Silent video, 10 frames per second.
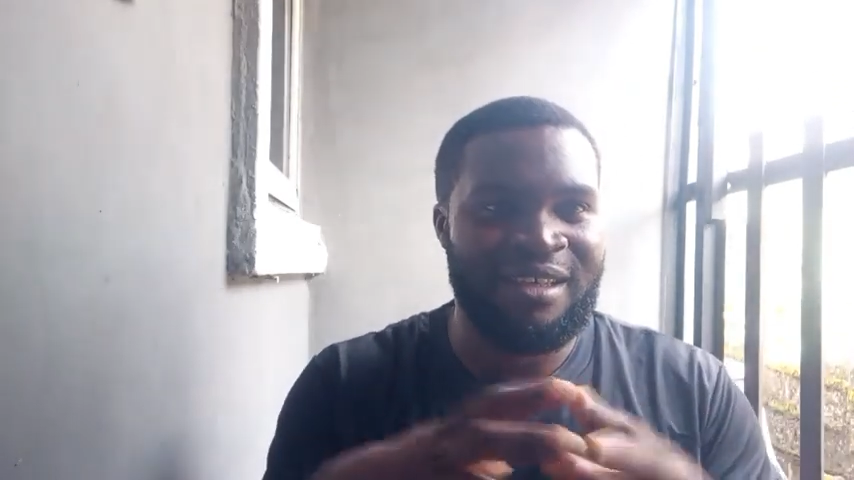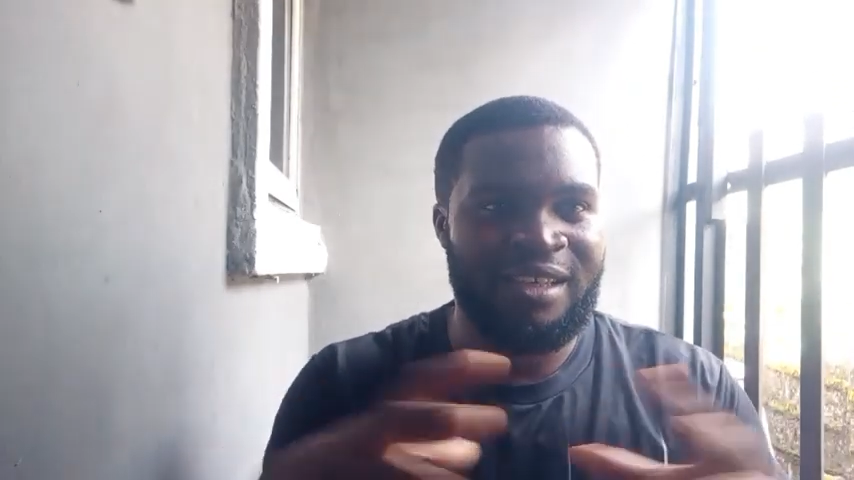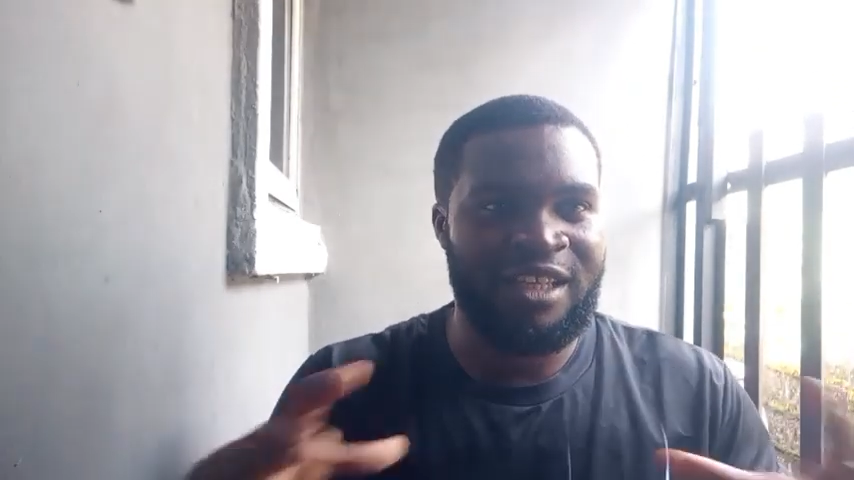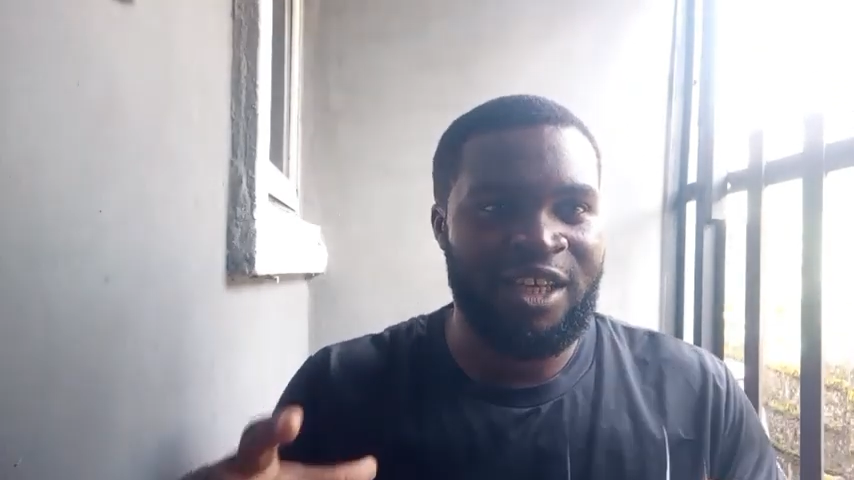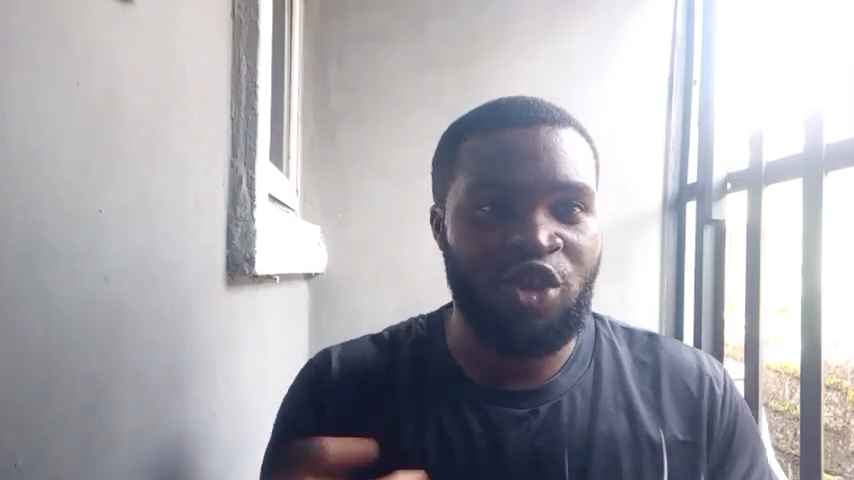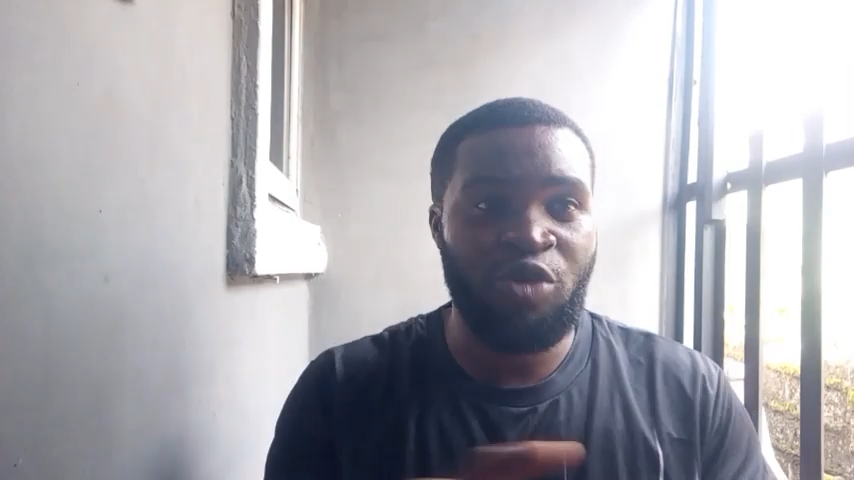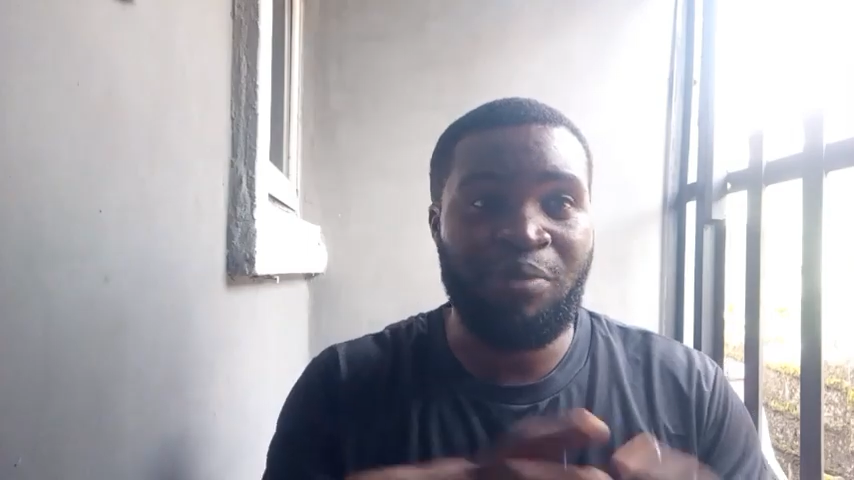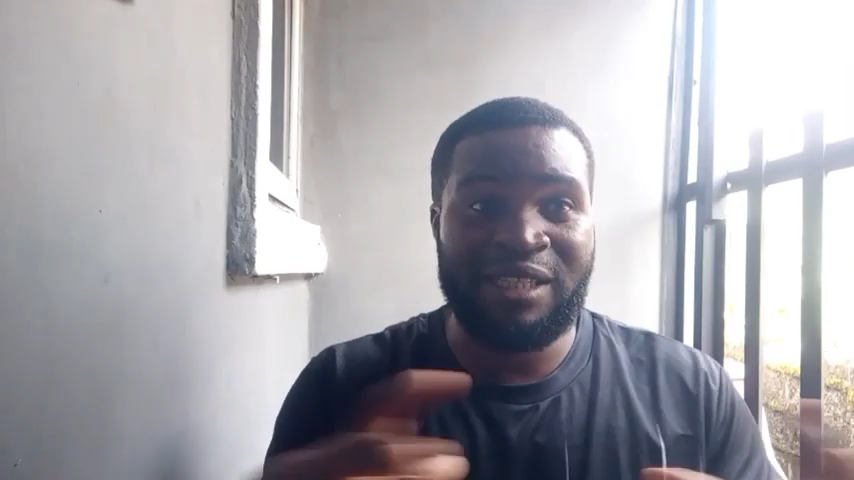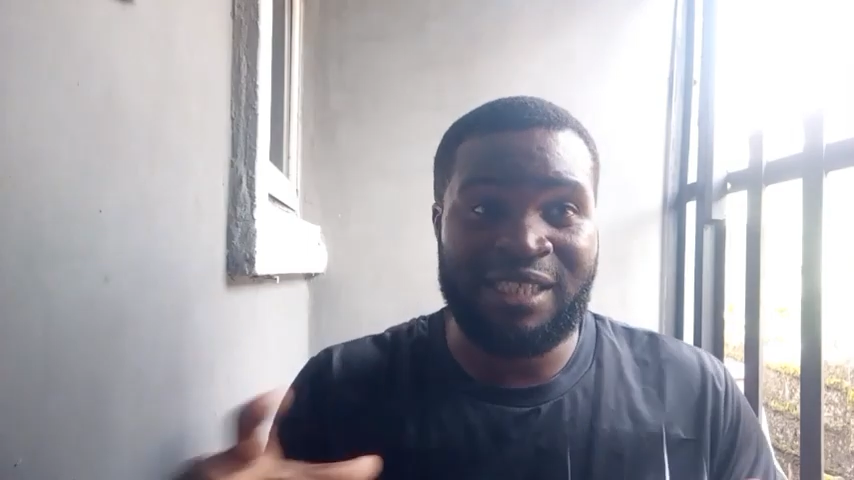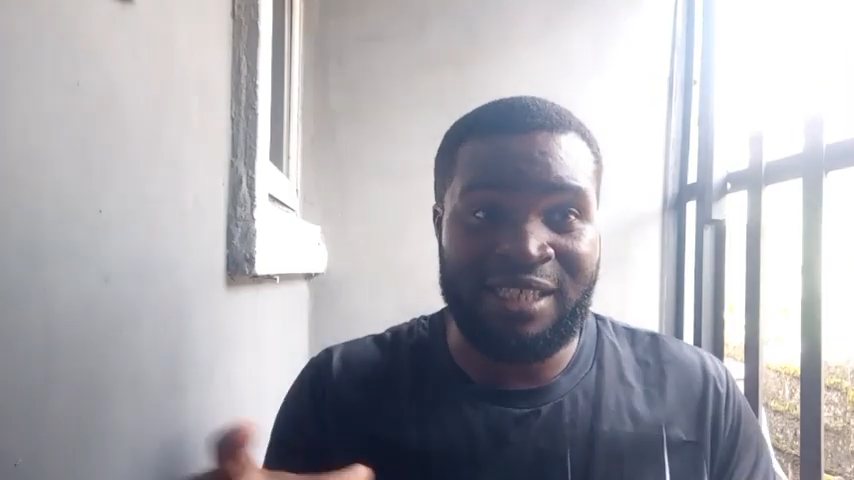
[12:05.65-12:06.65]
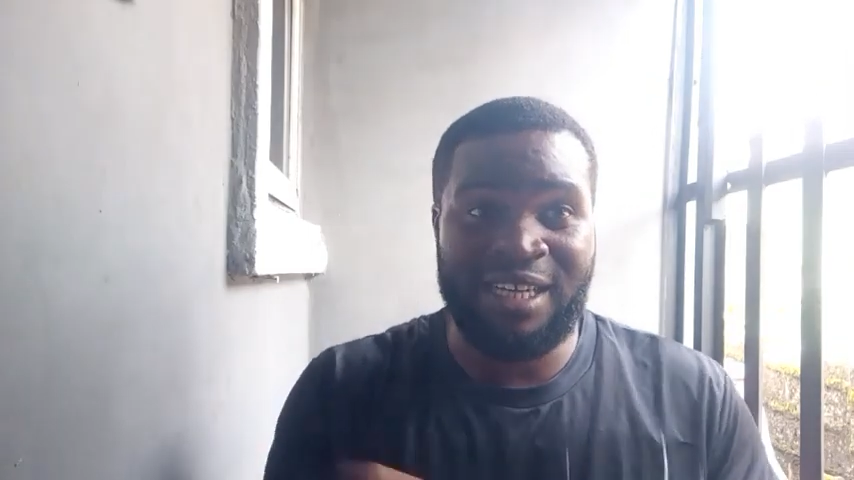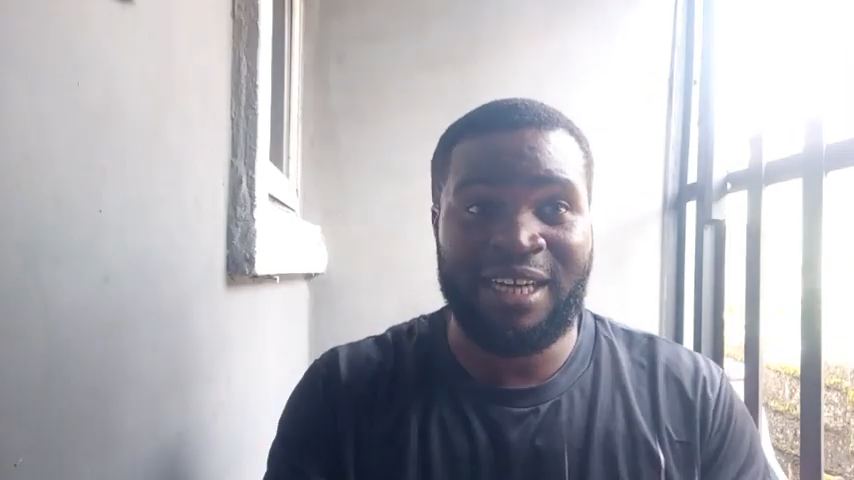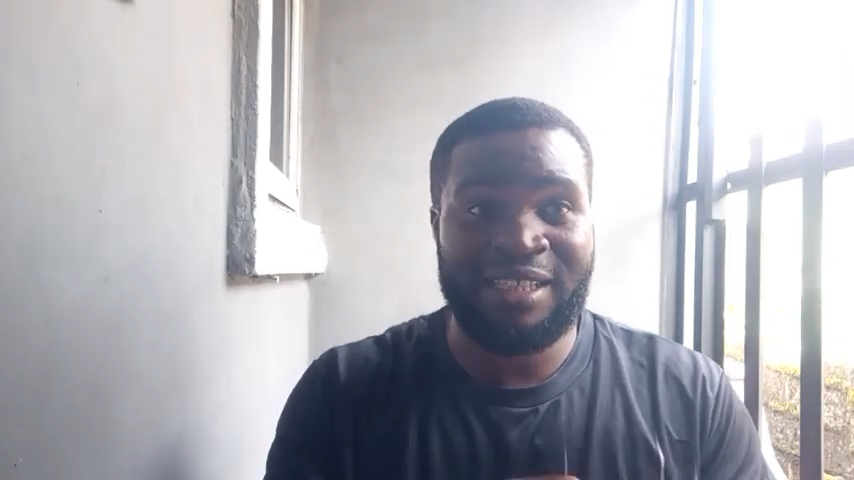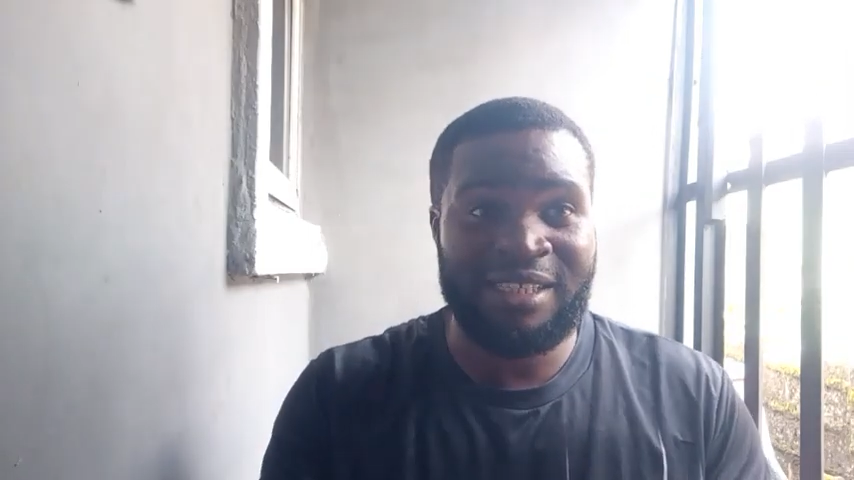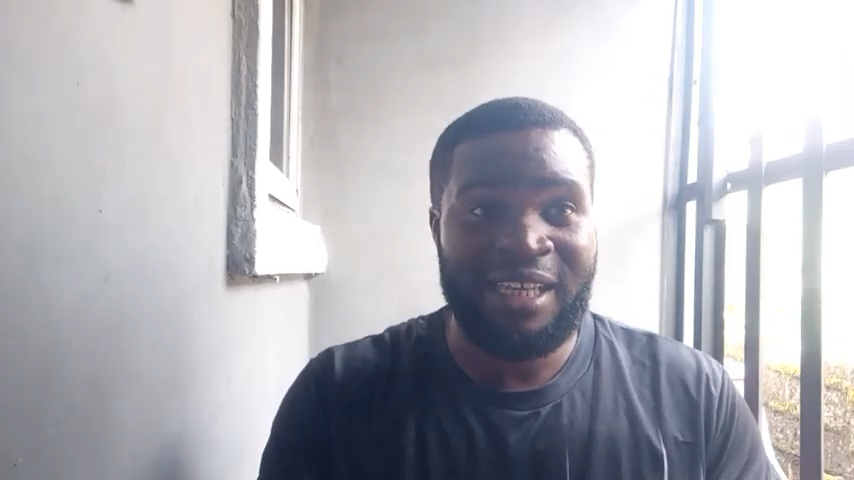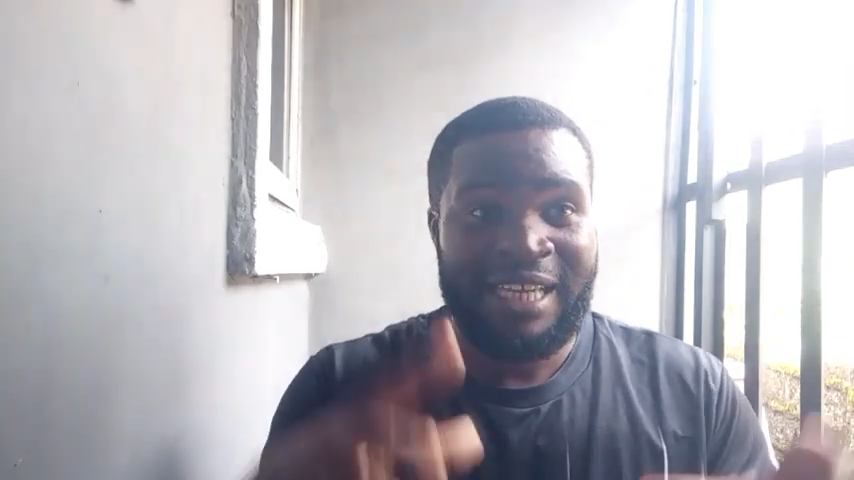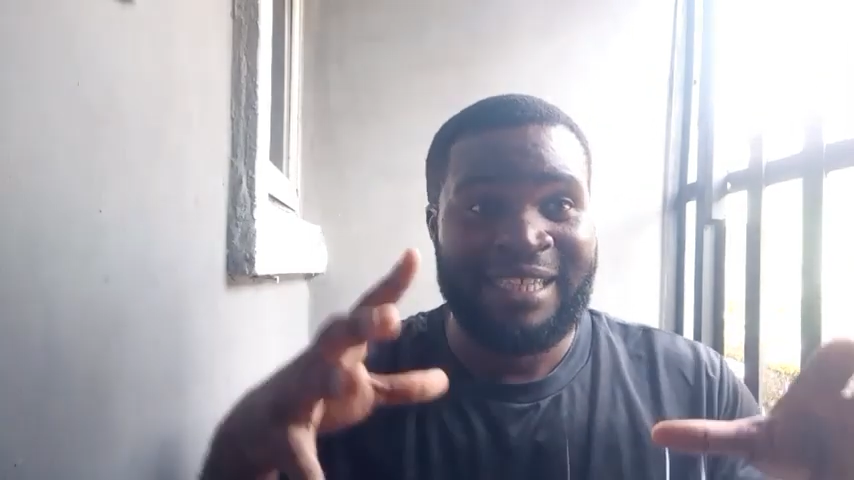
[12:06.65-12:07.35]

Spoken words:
irrigation materials